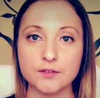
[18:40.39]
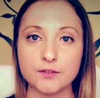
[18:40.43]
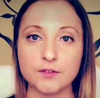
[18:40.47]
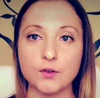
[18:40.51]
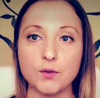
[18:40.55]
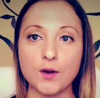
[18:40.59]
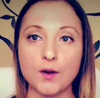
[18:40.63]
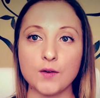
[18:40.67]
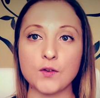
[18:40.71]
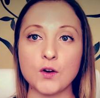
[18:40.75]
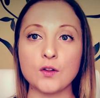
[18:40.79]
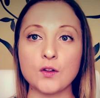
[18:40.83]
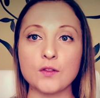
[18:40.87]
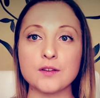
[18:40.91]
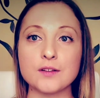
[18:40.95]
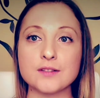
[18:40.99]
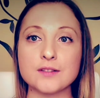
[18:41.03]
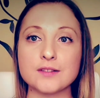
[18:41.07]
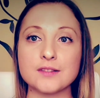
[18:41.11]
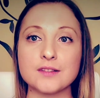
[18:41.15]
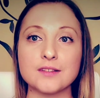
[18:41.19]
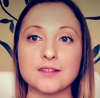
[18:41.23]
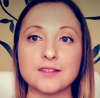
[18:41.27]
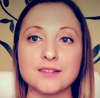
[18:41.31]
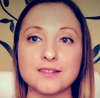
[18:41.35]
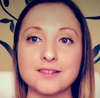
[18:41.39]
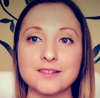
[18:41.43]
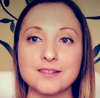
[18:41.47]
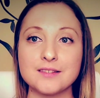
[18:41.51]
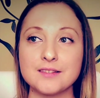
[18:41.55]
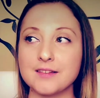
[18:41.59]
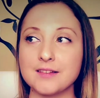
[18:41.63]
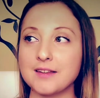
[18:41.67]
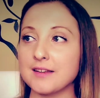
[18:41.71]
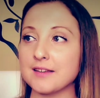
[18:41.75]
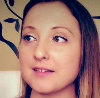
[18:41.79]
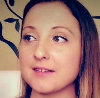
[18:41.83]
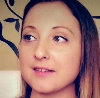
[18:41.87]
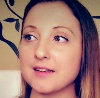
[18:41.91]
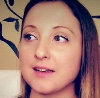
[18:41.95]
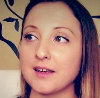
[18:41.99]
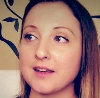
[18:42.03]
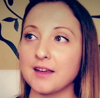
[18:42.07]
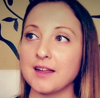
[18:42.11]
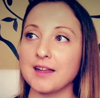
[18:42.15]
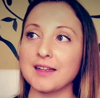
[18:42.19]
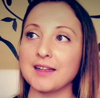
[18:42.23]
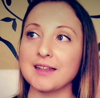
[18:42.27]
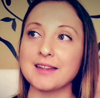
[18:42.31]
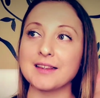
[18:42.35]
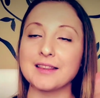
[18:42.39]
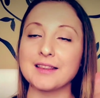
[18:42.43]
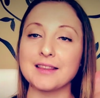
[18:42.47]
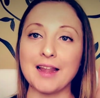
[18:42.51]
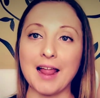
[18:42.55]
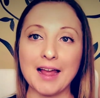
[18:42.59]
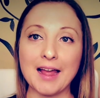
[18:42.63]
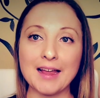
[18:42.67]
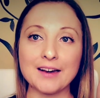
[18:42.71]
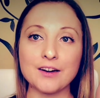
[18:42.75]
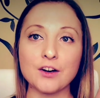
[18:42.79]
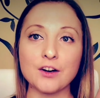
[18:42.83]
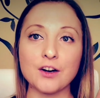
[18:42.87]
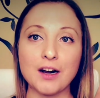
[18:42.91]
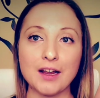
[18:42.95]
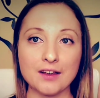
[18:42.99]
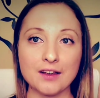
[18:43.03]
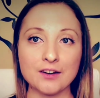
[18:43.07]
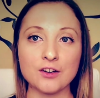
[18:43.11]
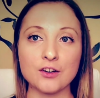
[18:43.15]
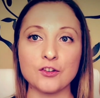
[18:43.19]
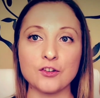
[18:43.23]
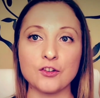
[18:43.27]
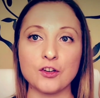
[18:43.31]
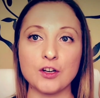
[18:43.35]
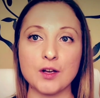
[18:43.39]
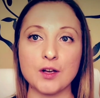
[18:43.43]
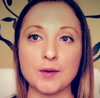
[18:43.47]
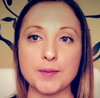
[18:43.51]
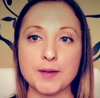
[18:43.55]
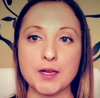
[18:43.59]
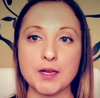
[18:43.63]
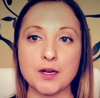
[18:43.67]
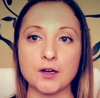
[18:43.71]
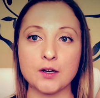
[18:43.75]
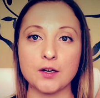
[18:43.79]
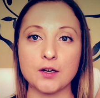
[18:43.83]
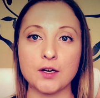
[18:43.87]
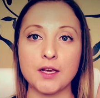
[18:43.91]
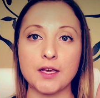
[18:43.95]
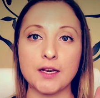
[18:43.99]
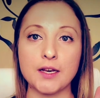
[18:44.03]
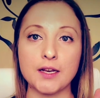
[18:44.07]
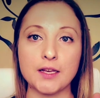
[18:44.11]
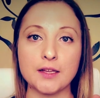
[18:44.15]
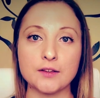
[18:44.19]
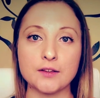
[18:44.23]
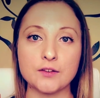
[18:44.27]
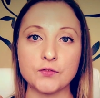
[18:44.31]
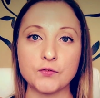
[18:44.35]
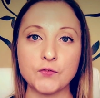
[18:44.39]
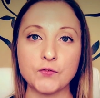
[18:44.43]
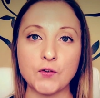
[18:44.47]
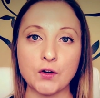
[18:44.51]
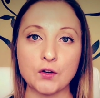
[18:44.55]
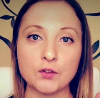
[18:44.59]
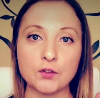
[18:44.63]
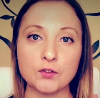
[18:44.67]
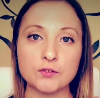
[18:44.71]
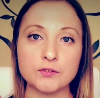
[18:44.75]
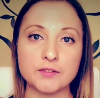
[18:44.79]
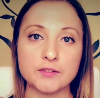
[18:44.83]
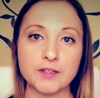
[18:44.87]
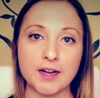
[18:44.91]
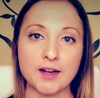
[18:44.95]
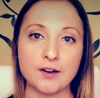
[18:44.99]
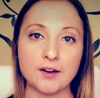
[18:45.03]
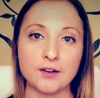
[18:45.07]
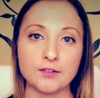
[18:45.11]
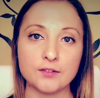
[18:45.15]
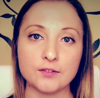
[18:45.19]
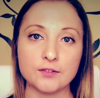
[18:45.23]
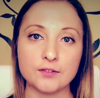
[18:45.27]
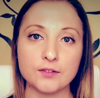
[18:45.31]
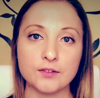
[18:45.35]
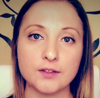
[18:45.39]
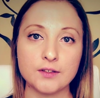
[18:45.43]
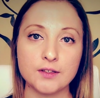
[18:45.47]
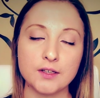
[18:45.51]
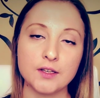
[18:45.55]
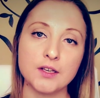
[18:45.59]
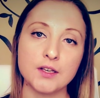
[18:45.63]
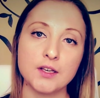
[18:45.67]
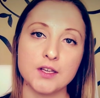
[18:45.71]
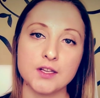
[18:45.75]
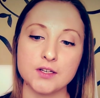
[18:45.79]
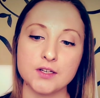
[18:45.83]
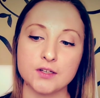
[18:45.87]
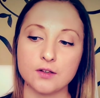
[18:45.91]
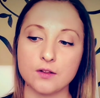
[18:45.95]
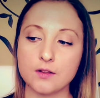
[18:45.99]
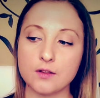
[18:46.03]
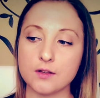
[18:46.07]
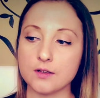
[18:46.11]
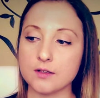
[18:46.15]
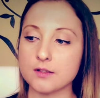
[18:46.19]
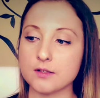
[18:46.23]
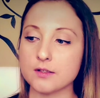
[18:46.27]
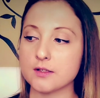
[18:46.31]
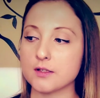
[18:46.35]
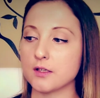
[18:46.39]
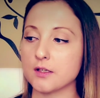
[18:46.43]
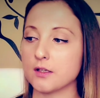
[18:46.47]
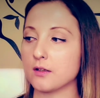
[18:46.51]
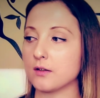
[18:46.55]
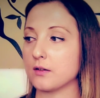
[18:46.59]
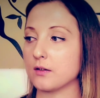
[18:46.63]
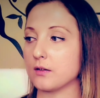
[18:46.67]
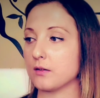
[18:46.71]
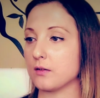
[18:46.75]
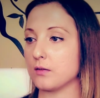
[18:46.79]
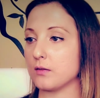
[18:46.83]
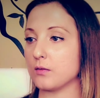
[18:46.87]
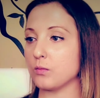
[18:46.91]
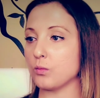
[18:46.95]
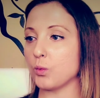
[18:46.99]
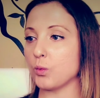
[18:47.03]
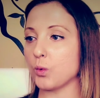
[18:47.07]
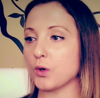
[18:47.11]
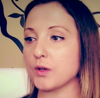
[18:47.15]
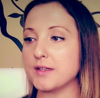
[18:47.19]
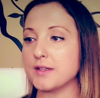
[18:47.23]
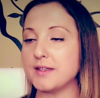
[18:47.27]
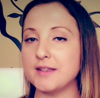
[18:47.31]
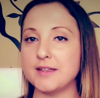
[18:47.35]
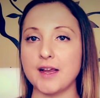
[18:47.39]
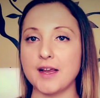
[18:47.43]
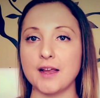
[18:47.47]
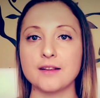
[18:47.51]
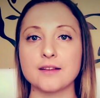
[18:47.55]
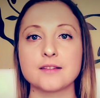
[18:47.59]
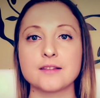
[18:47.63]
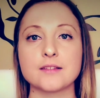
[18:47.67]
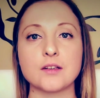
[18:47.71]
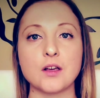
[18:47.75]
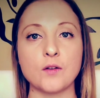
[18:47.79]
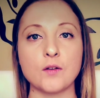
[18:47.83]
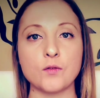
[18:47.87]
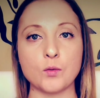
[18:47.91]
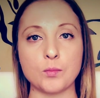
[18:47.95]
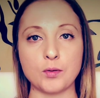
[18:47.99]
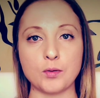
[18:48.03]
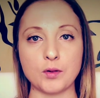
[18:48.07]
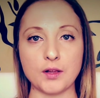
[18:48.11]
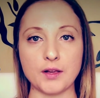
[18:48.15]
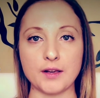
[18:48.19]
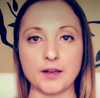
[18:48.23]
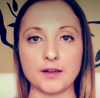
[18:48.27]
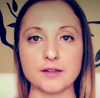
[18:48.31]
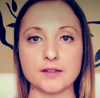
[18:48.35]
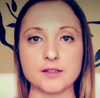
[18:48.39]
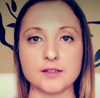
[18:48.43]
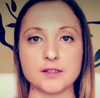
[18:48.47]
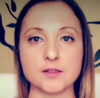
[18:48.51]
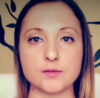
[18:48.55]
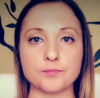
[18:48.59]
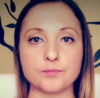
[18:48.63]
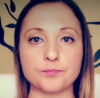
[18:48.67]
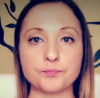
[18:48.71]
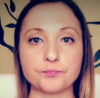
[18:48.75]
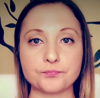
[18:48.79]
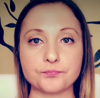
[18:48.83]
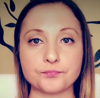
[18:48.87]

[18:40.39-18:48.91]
So you have all this lighter energy up here, and it gets funneled down to this more dense of a place,